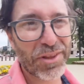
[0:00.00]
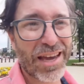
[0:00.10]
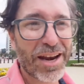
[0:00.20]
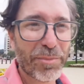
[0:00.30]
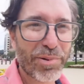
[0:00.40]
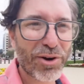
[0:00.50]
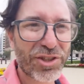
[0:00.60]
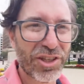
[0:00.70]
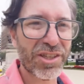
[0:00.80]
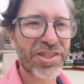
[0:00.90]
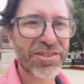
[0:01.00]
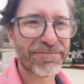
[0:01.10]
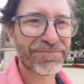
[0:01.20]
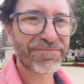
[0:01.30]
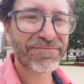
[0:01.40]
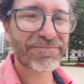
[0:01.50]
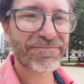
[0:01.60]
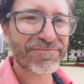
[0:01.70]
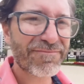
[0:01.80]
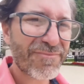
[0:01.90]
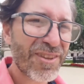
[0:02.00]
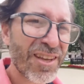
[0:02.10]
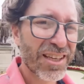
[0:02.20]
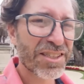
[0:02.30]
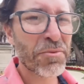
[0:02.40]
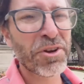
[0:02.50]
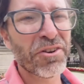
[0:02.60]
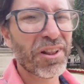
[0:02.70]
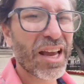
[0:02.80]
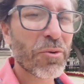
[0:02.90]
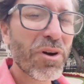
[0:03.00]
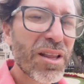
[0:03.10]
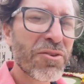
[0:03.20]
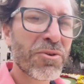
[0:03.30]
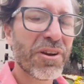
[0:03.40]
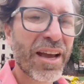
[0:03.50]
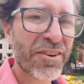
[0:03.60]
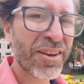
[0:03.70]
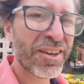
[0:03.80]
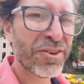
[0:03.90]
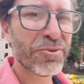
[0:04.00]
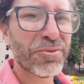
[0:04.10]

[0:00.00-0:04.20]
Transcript: without a purchase. Some of you are like, what in the world? How can you